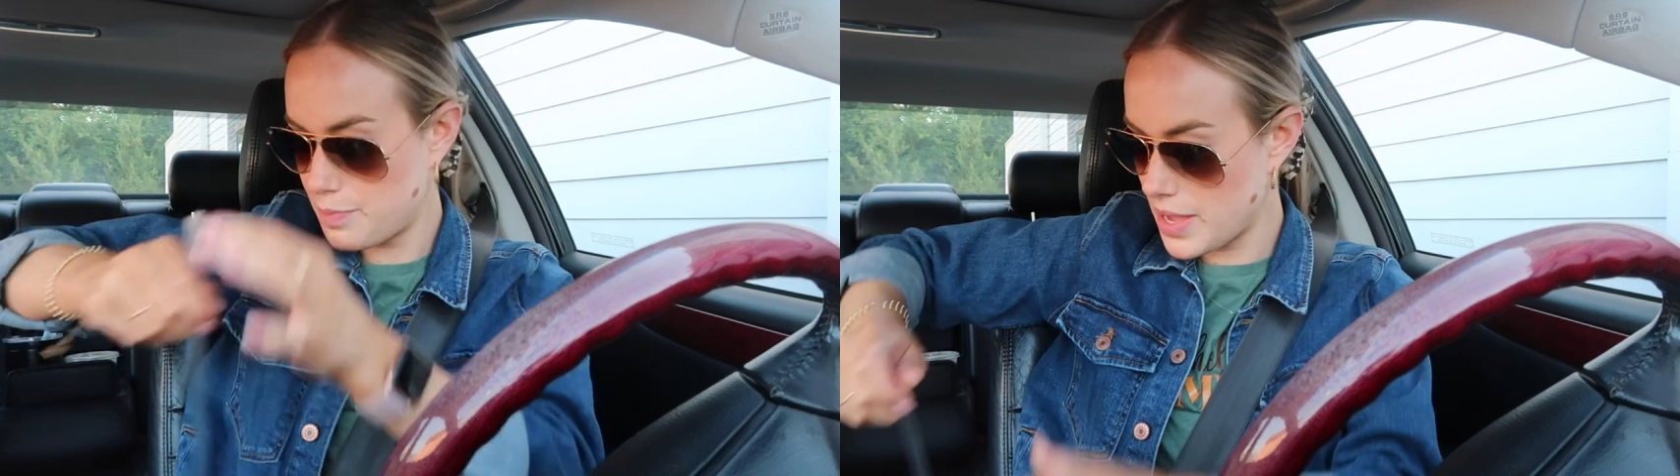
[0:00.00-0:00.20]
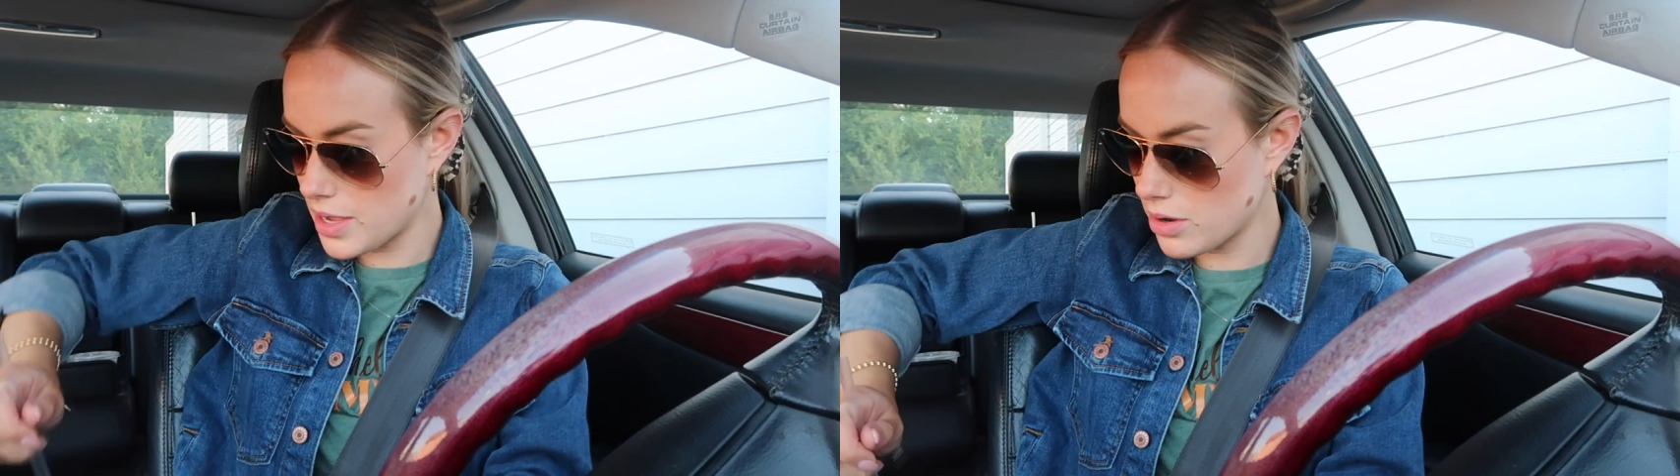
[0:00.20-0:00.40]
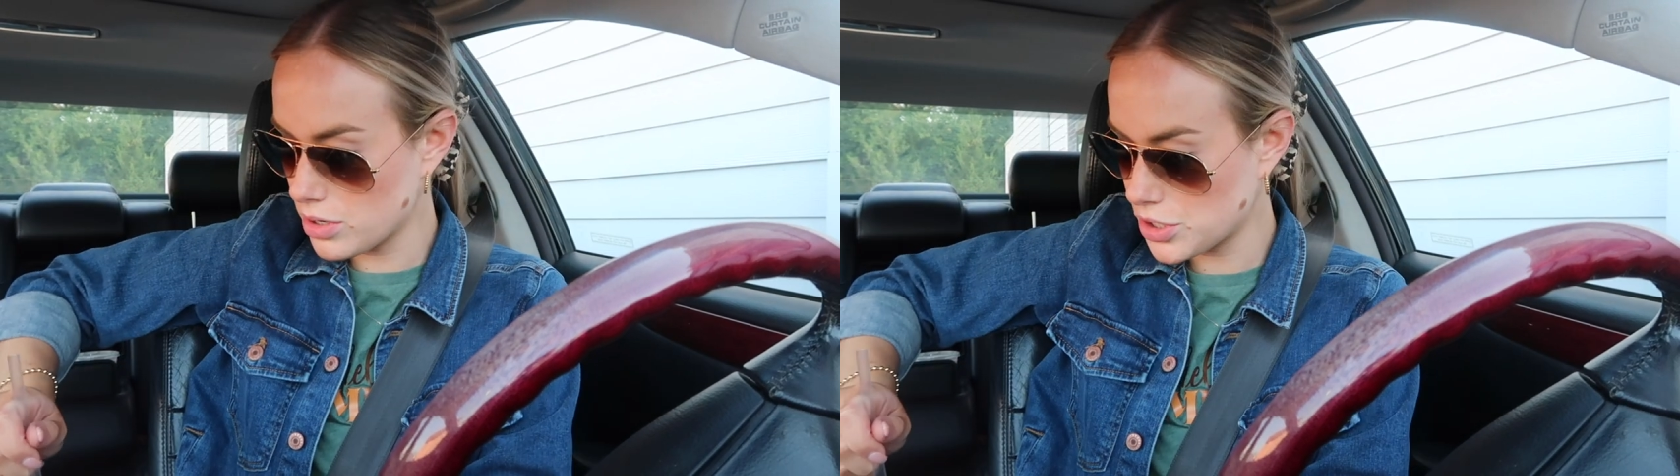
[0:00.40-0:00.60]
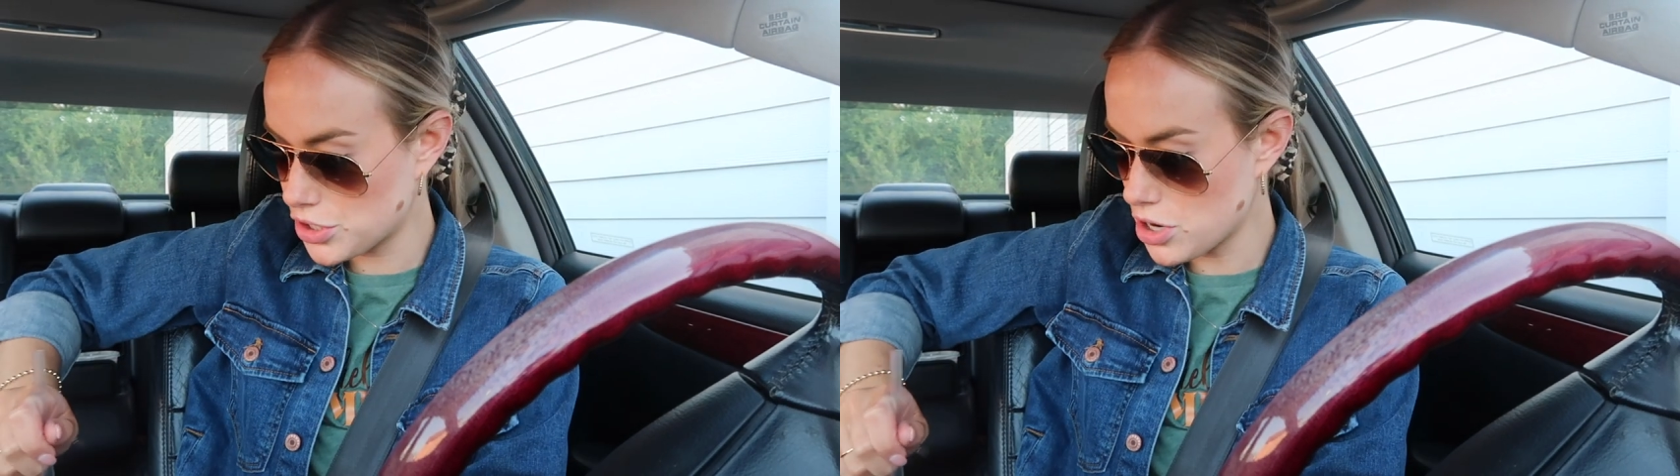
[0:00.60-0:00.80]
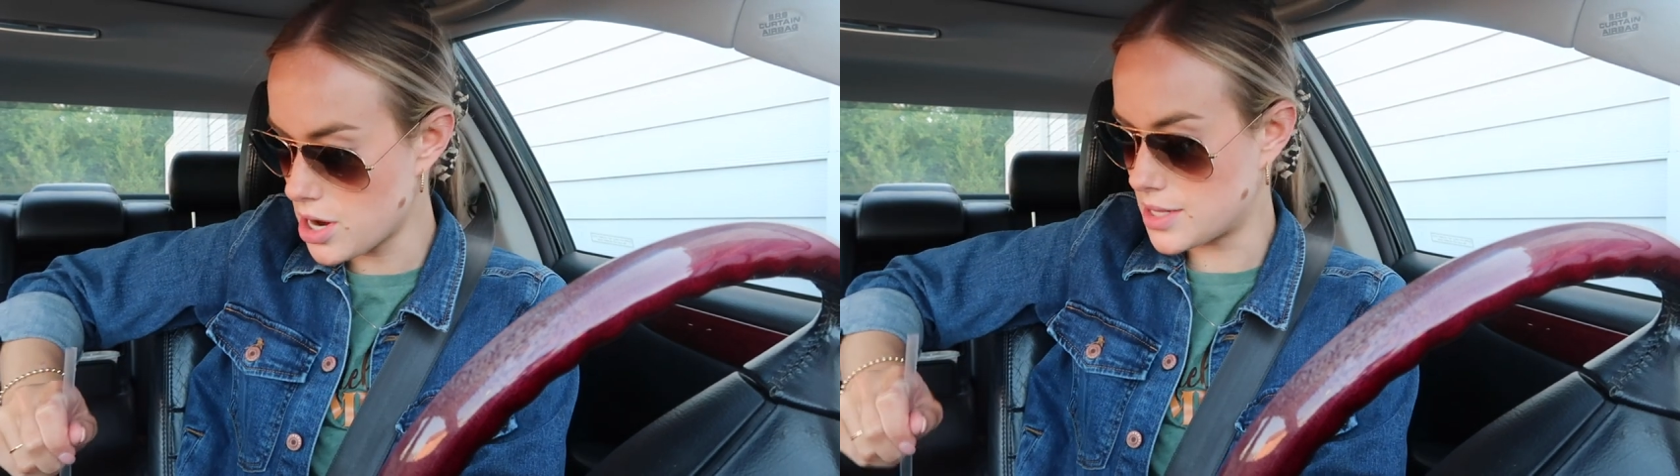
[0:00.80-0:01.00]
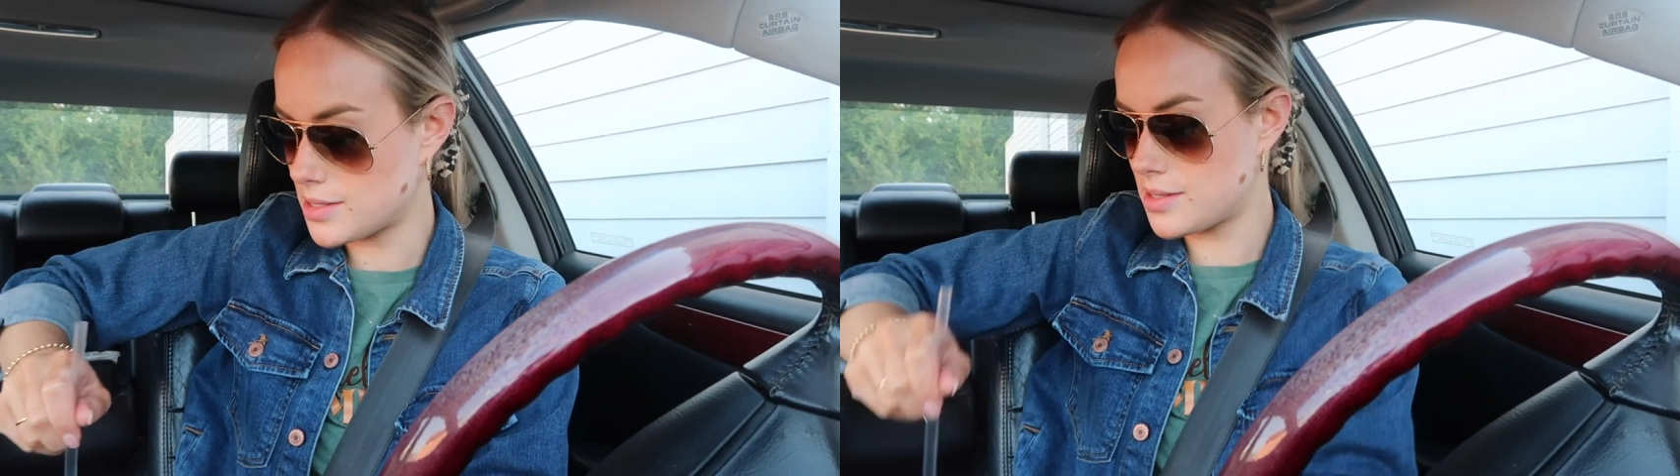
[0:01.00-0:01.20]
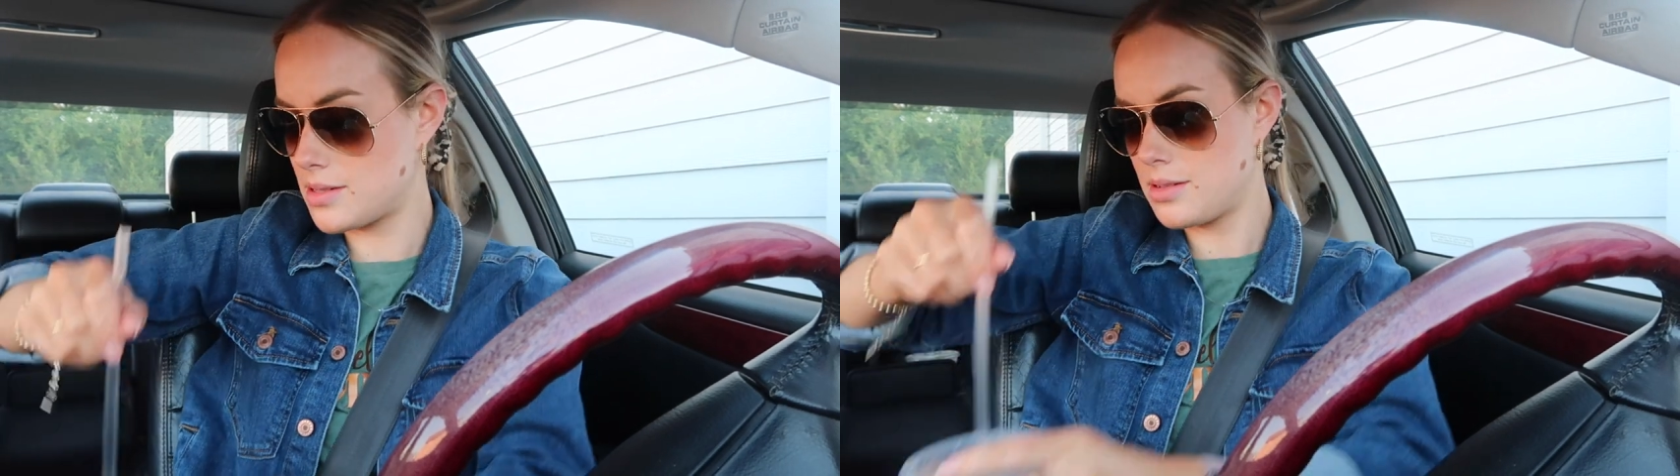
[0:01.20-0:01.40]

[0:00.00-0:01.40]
pink and orange straws.